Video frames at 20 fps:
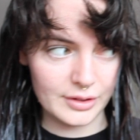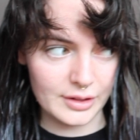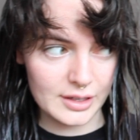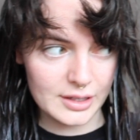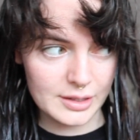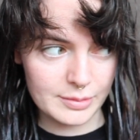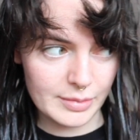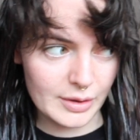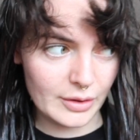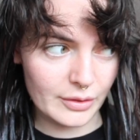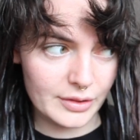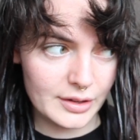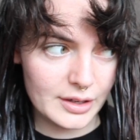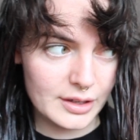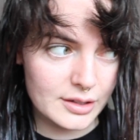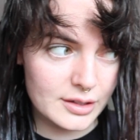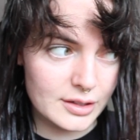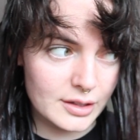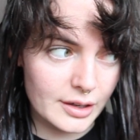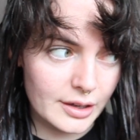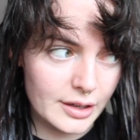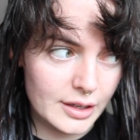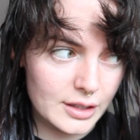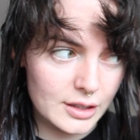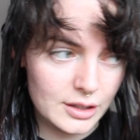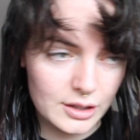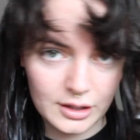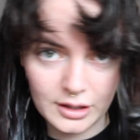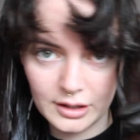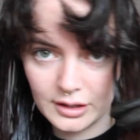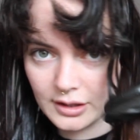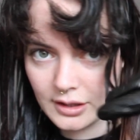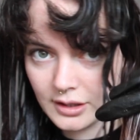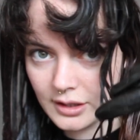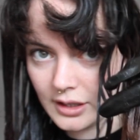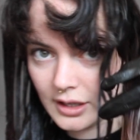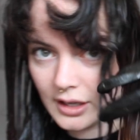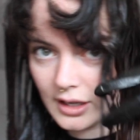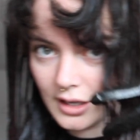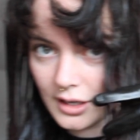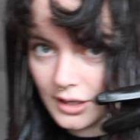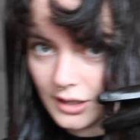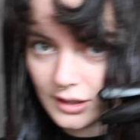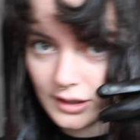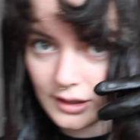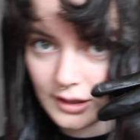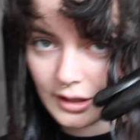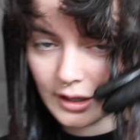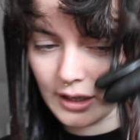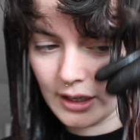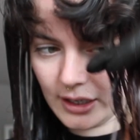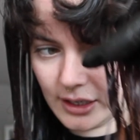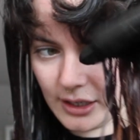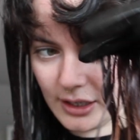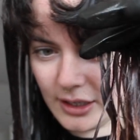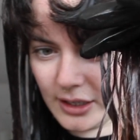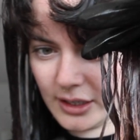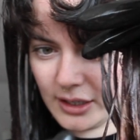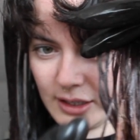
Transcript: this bit on this side. As you can see, it's kind of